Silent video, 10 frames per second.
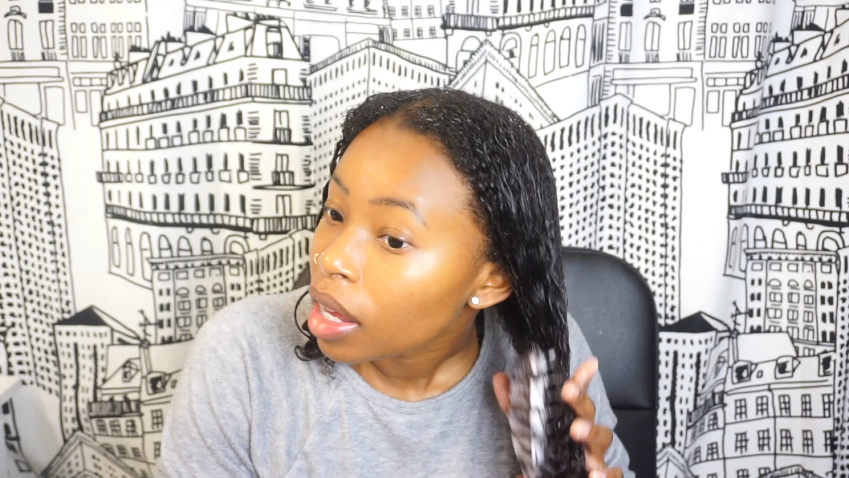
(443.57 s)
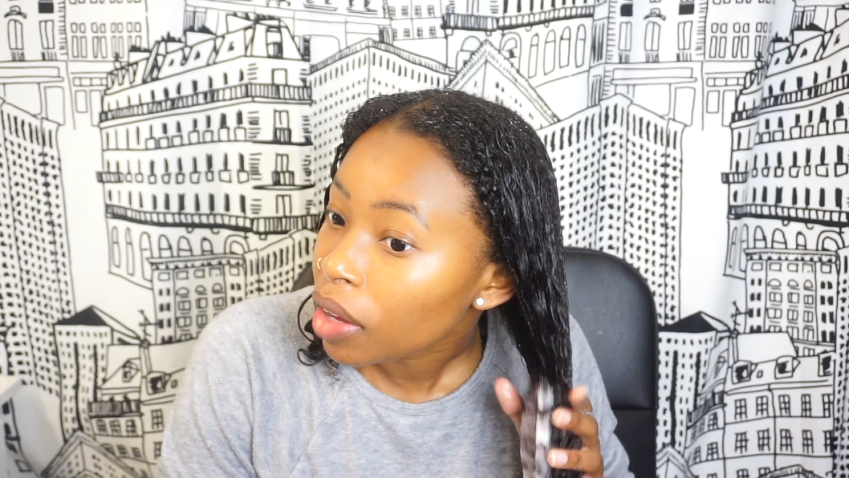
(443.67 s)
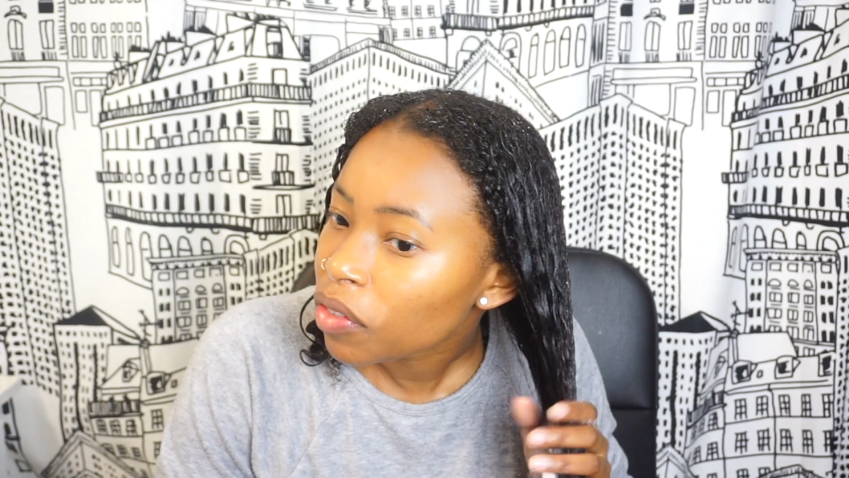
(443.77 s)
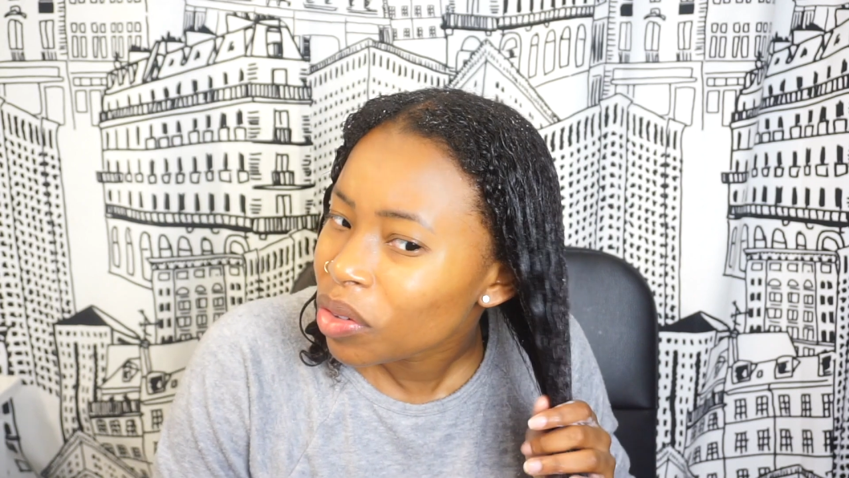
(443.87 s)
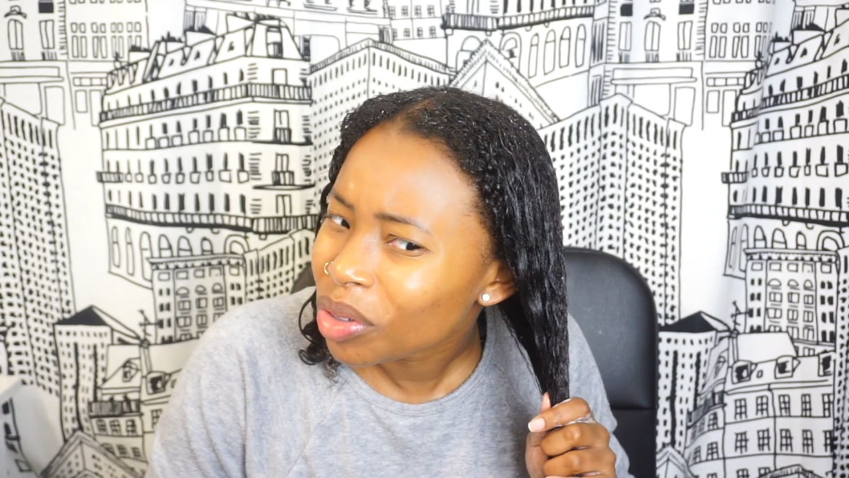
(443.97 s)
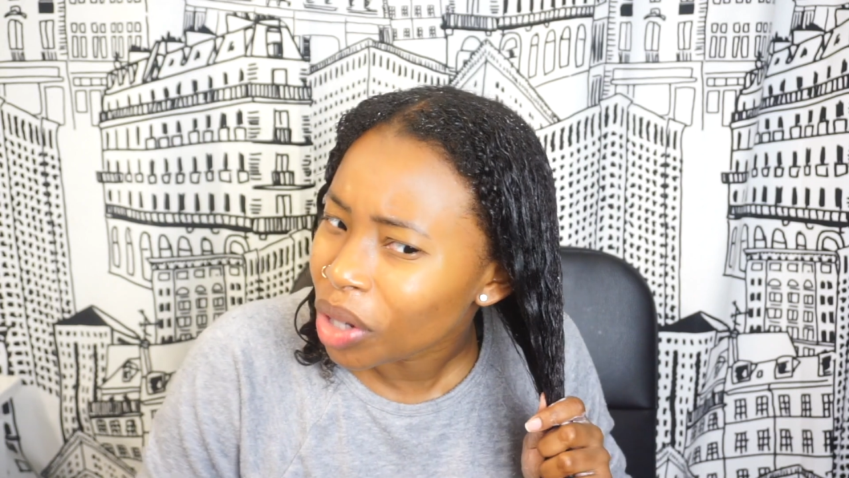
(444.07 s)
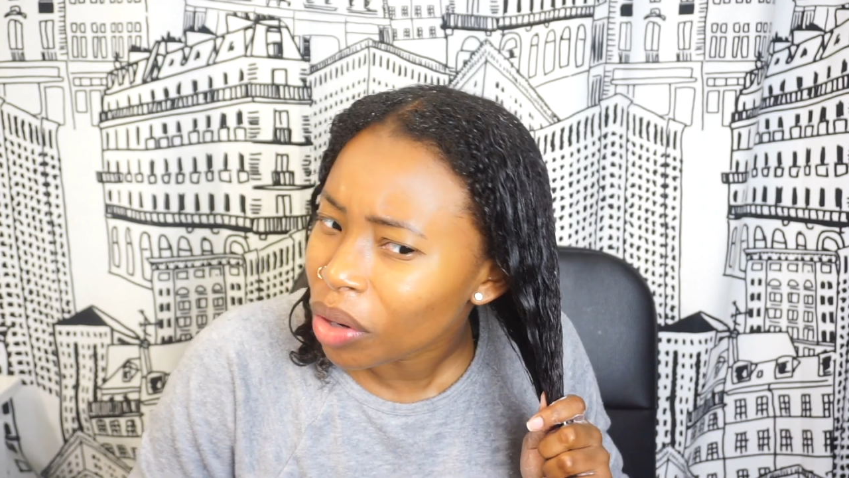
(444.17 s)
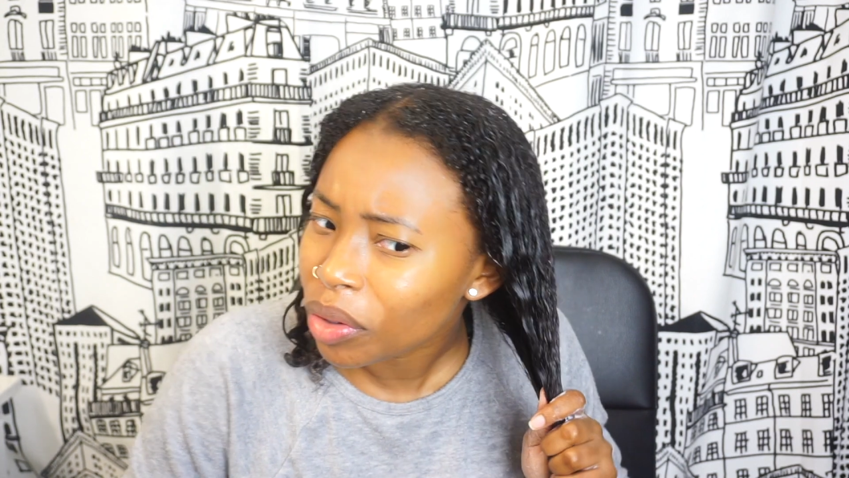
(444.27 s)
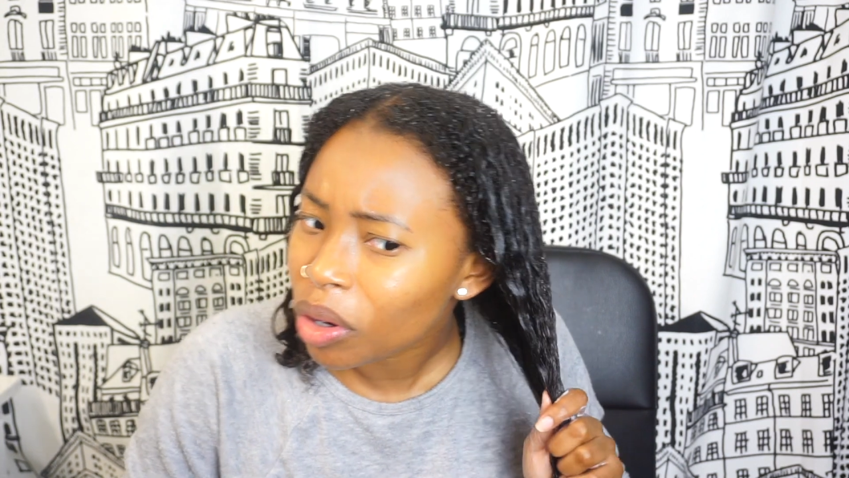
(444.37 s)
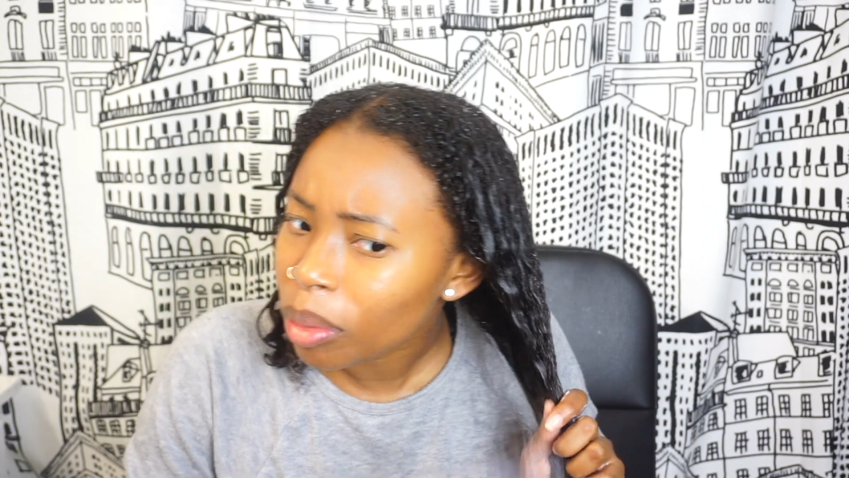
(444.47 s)
if you
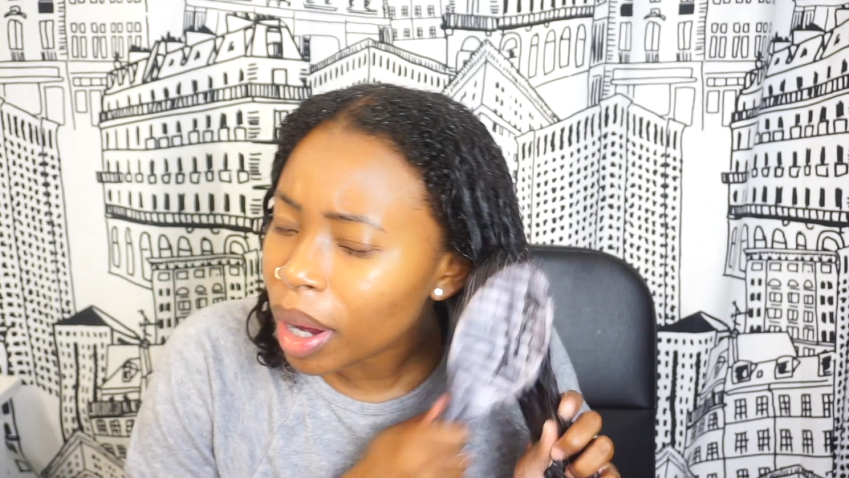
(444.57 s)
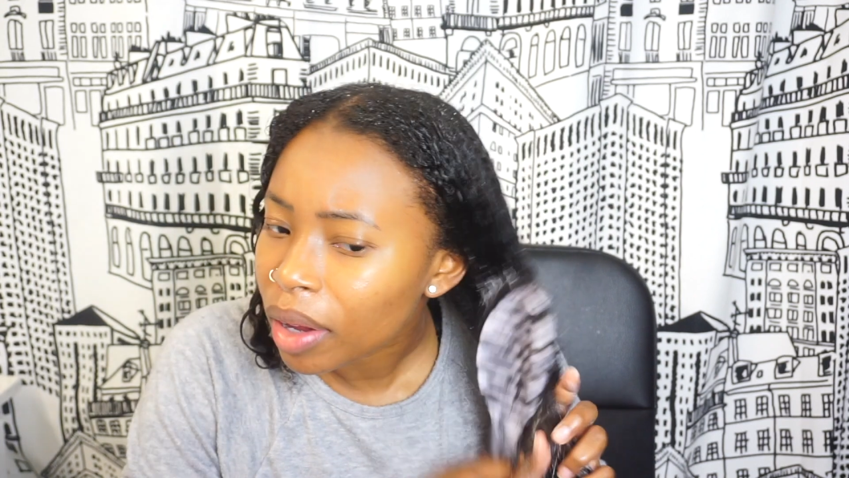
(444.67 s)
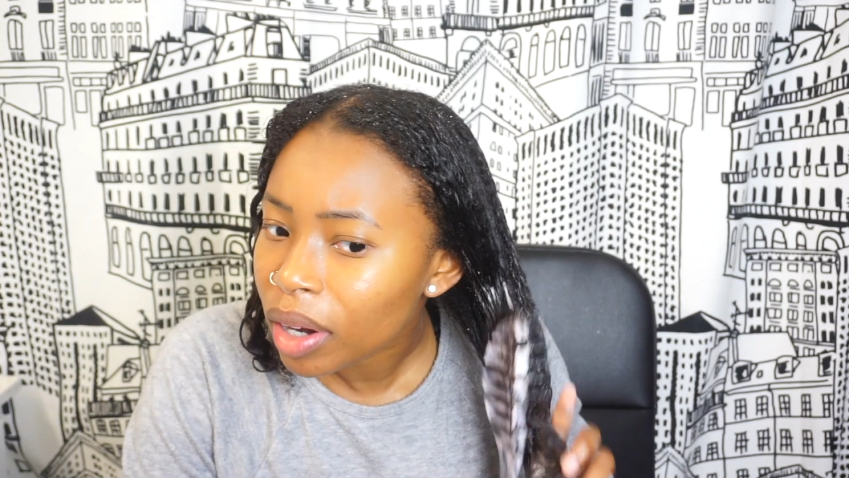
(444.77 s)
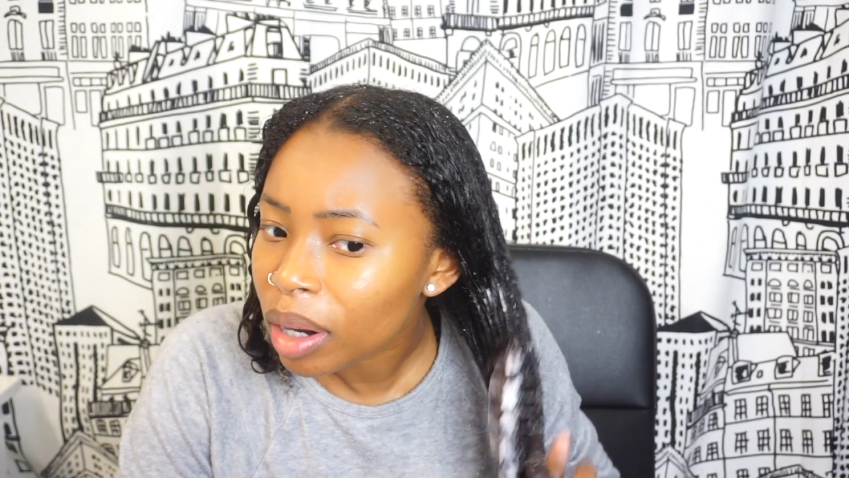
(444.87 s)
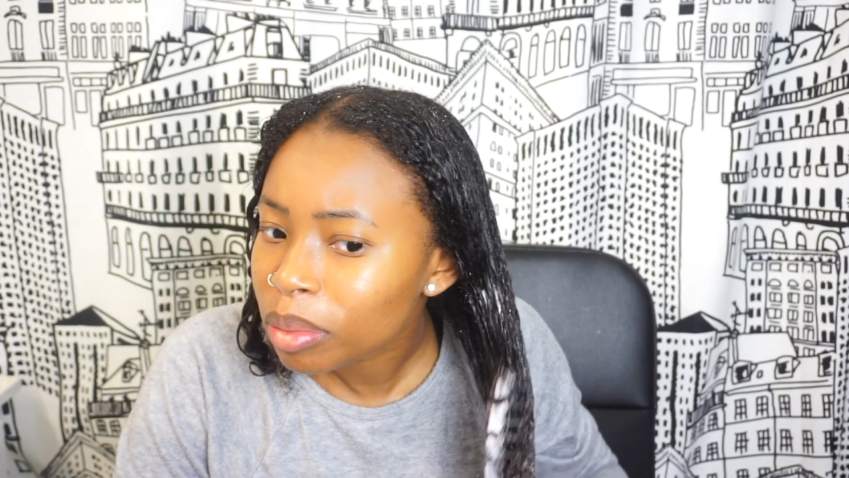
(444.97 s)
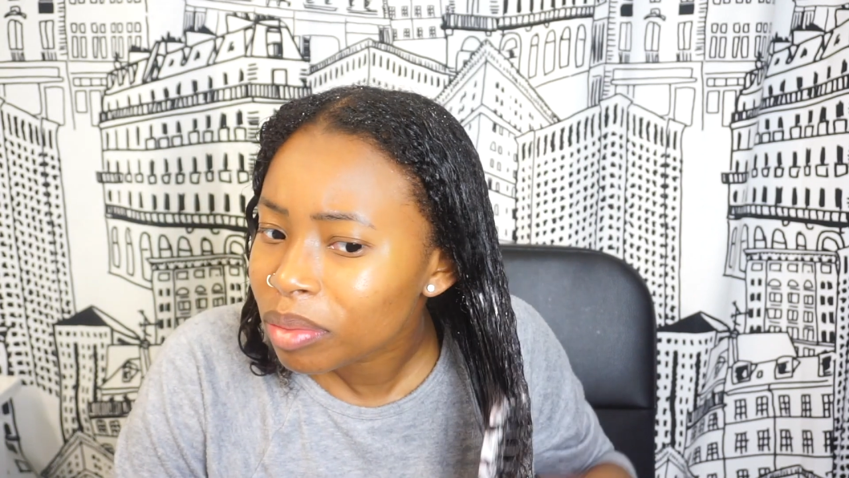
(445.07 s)
don't know about it,